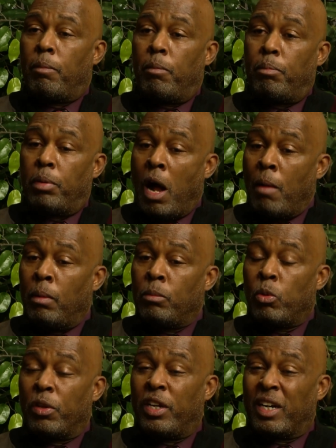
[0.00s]

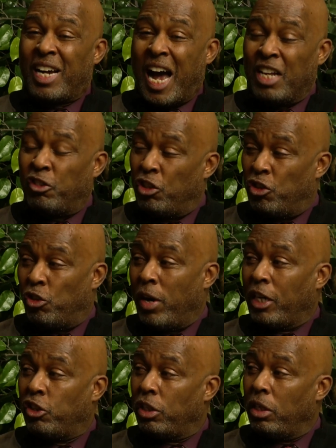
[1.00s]
Problems with their
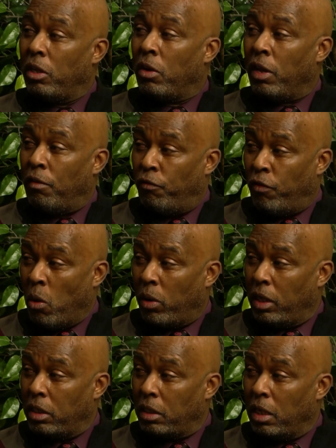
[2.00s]
concentration or their
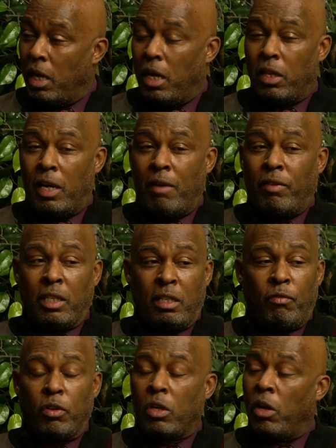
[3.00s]
focus. They're having
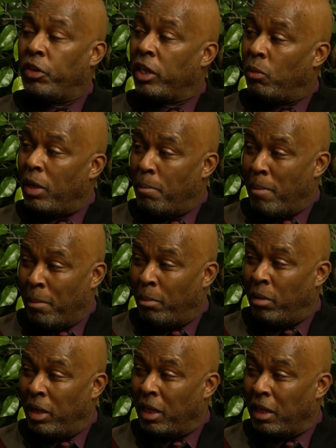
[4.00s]
difficulty
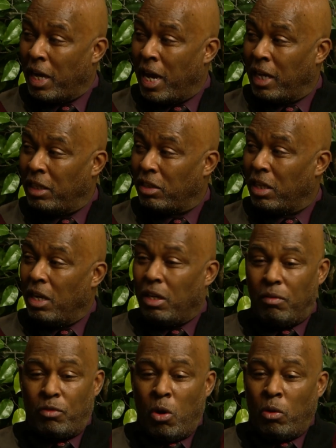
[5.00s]
remembering things.
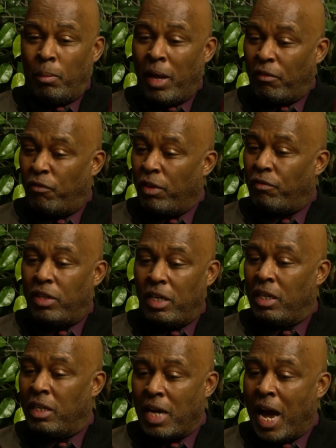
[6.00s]
You've told them like
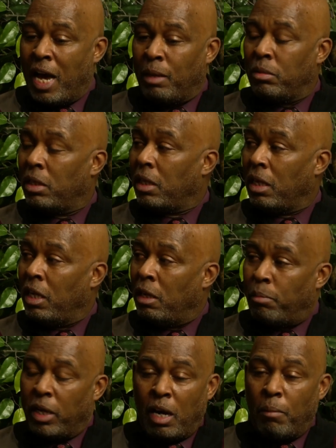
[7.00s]
15 times that they need to
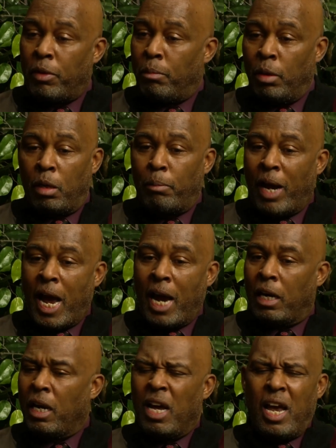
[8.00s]
pick up their book
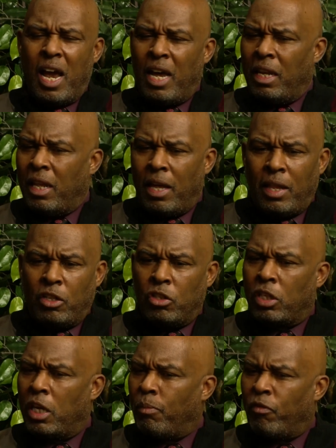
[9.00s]
bag, and they
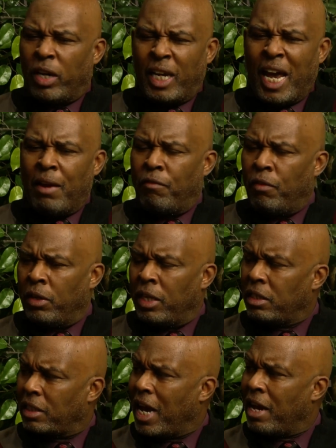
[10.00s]
just keep
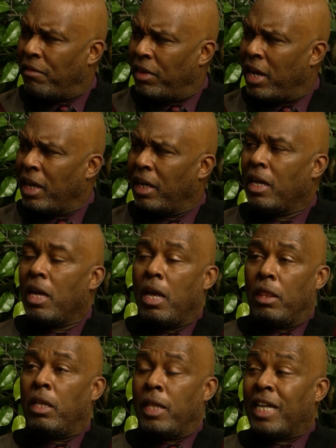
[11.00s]
forgetfulness kind of thing.
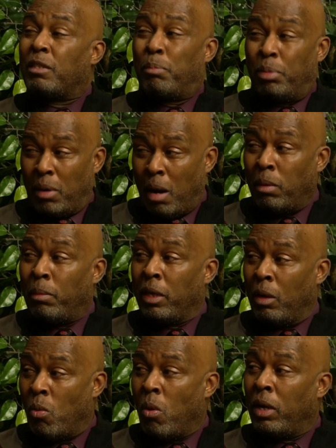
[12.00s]
Then that's probably
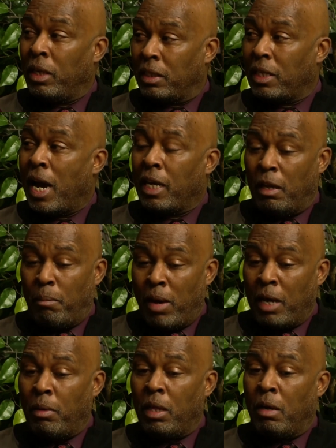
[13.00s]
a warning sign that
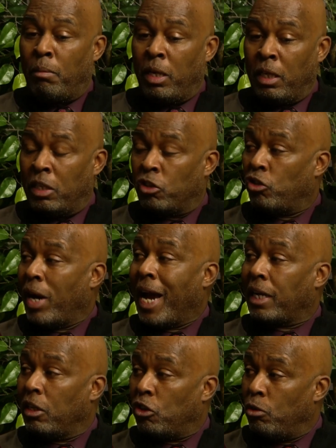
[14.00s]
maybe they're being
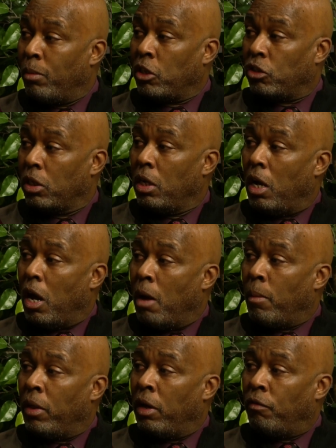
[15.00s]
distracted too much
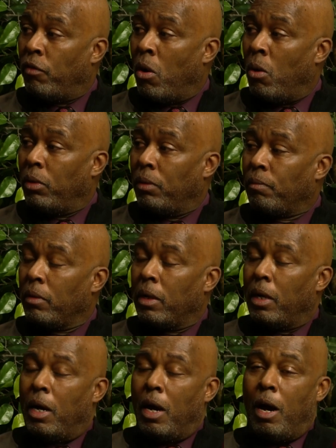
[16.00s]
on their phone.
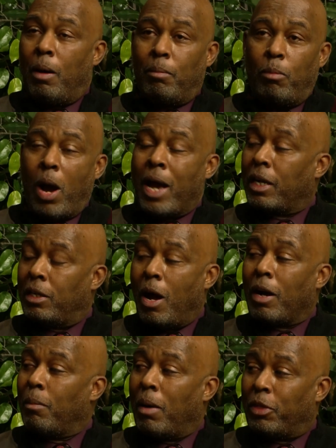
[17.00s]
But I could
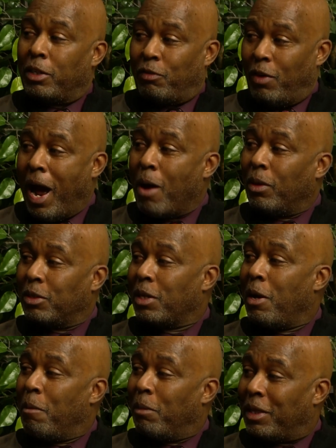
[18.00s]
talk about this for hours.
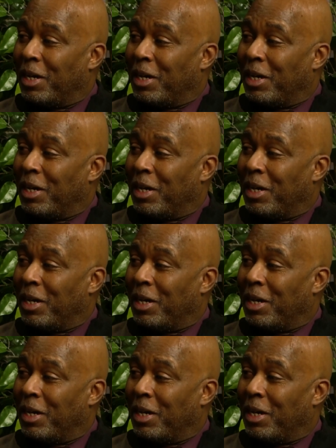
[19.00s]
But there